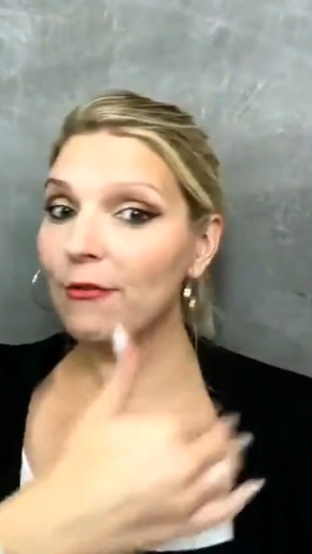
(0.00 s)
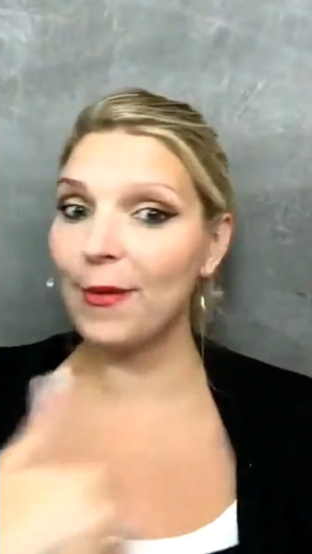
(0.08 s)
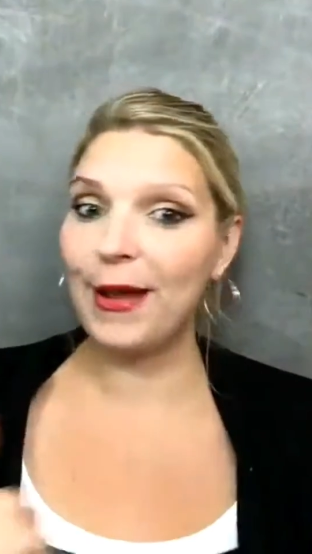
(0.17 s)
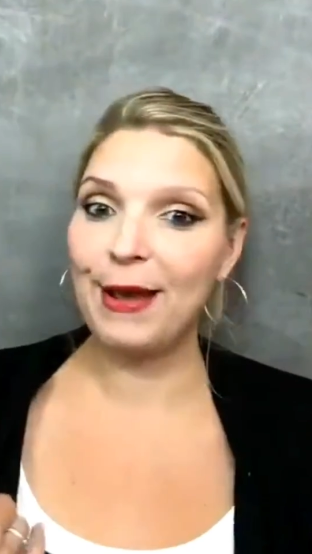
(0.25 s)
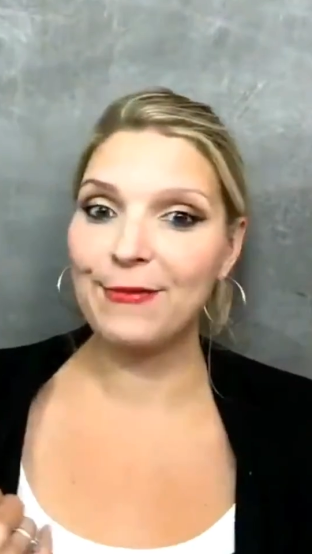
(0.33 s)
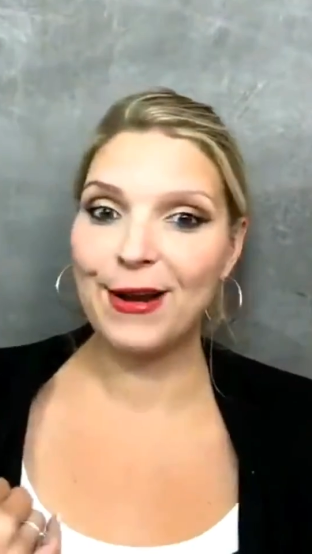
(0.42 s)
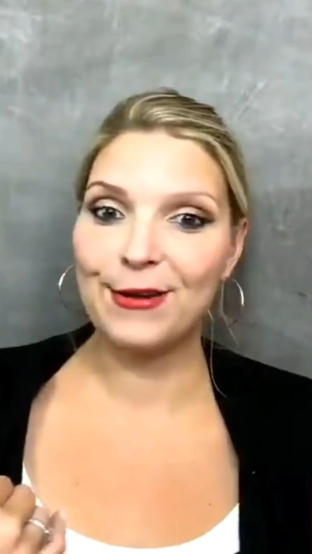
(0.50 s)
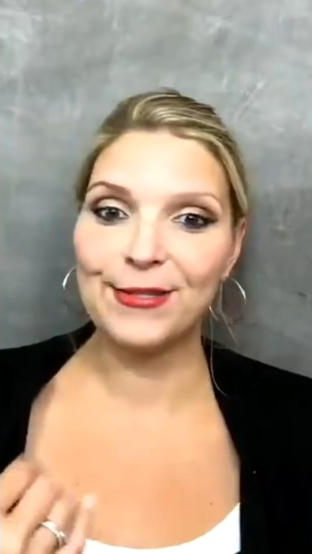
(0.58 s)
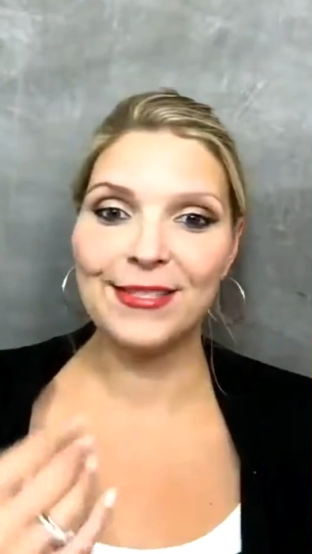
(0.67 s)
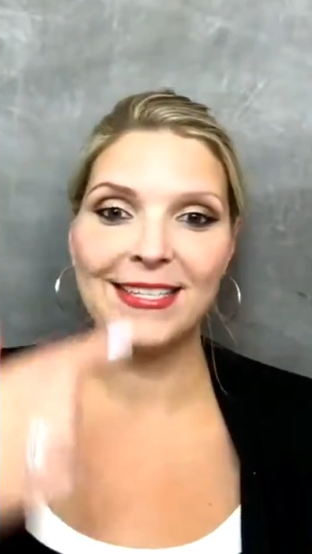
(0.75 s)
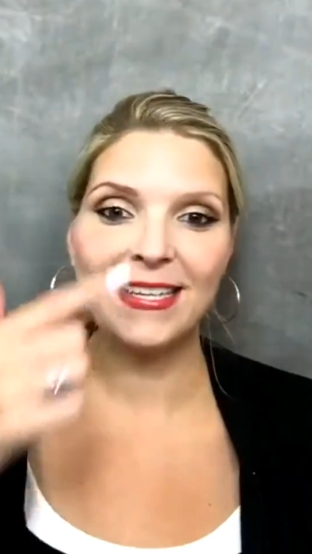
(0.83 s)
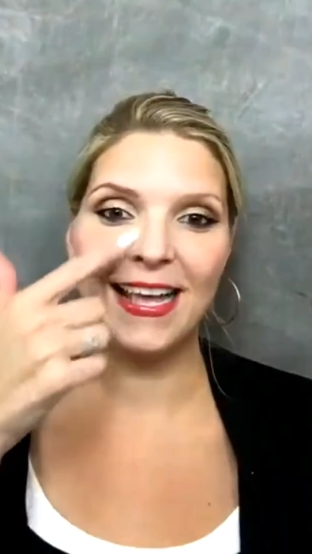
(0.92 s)
my eyebrows
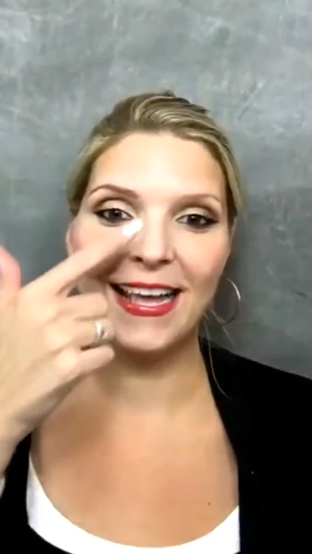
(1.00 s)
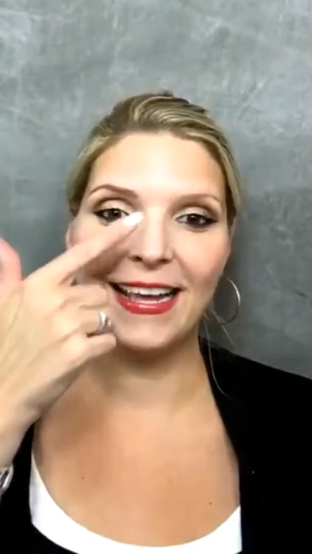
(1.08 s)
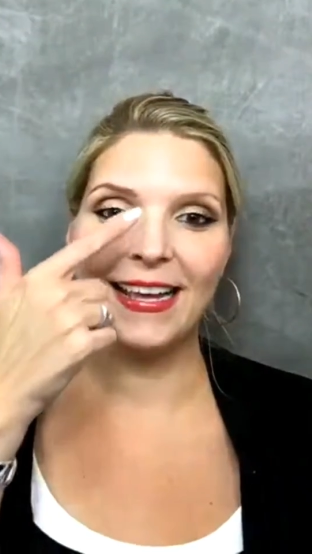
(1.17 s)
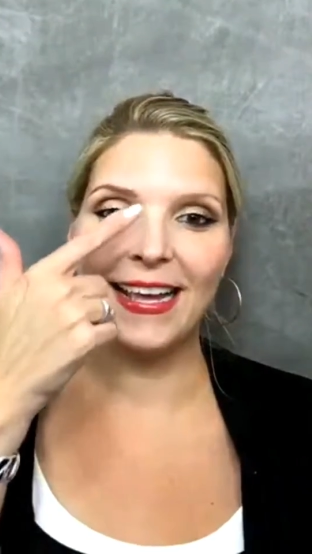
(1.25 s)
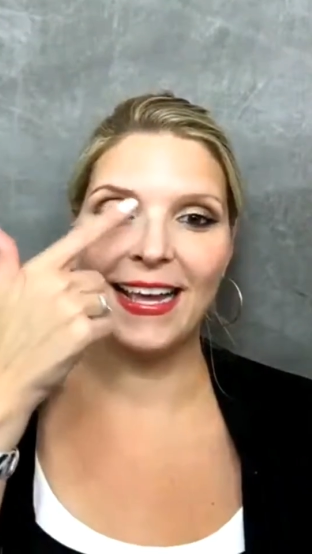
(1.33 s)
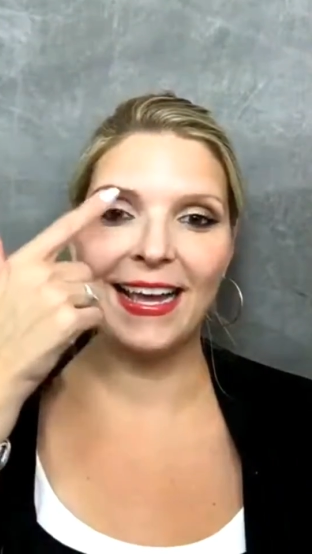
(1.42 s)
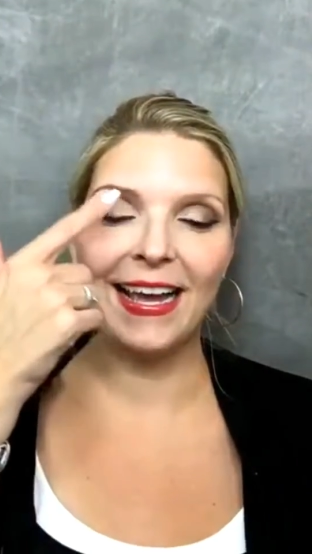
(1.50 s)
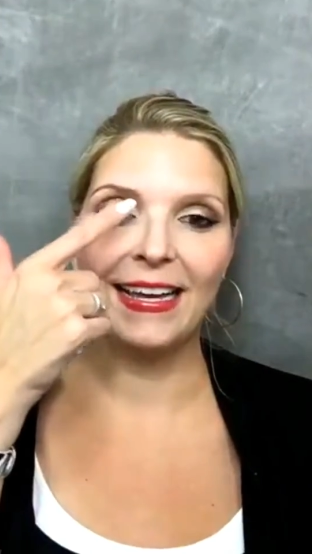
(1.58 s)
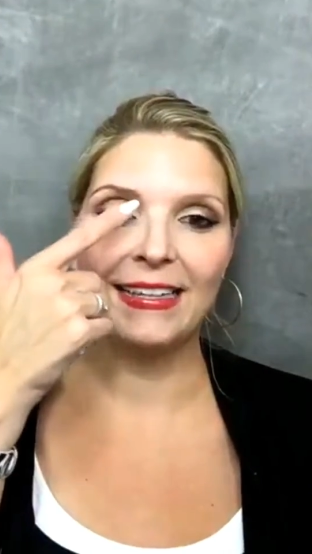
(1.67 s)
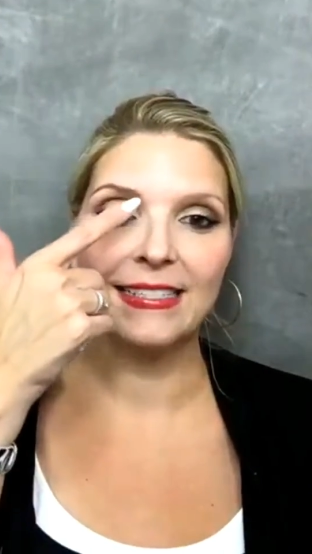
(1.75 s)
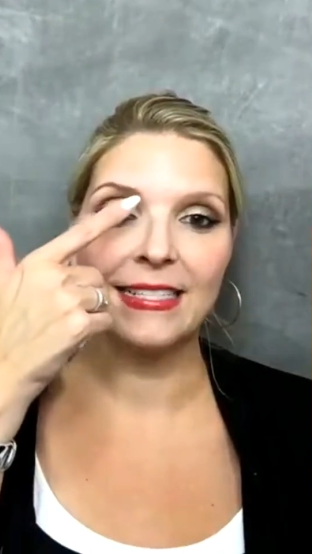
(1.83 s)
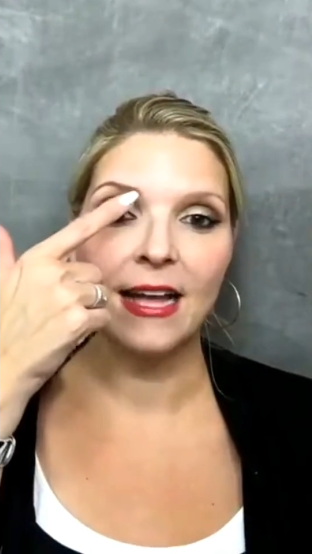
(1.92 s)
today
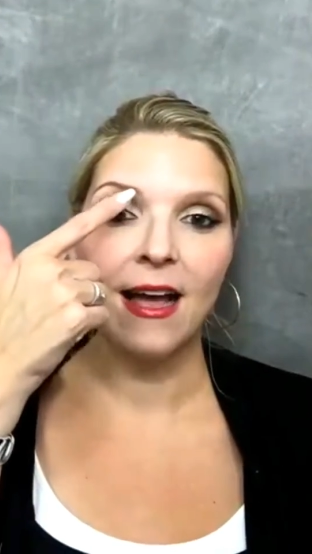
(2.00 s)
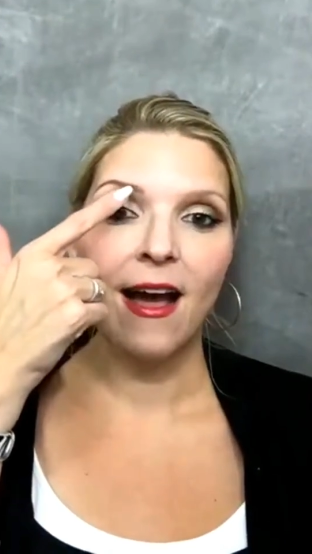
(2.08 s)
and